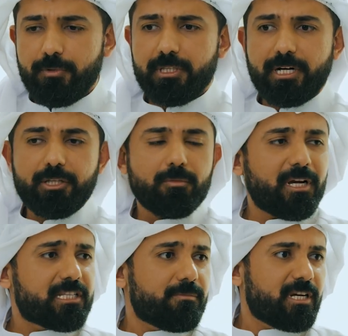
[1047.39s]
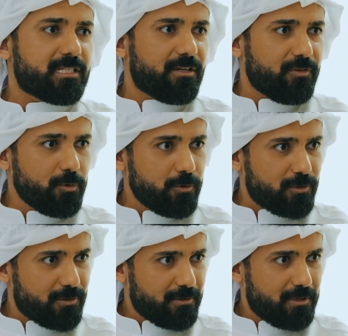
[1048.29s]
We try to maximize the
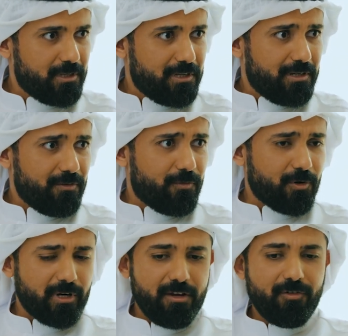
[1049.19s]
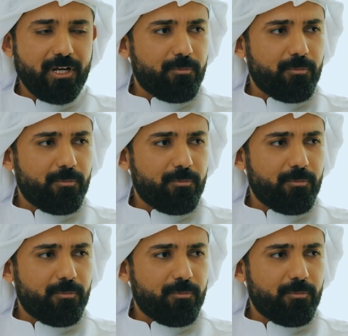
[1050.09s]
views for every